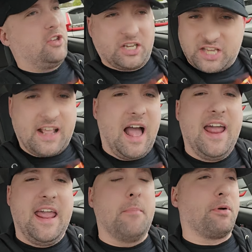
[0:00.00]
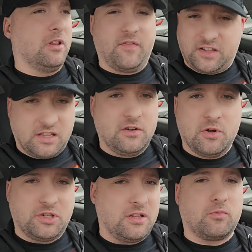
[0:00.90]
Just like I am prolific to the
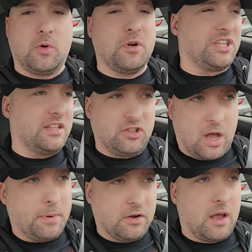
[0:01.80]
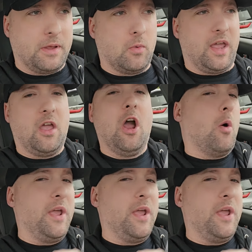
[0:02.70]
news and the rumors in the WWE,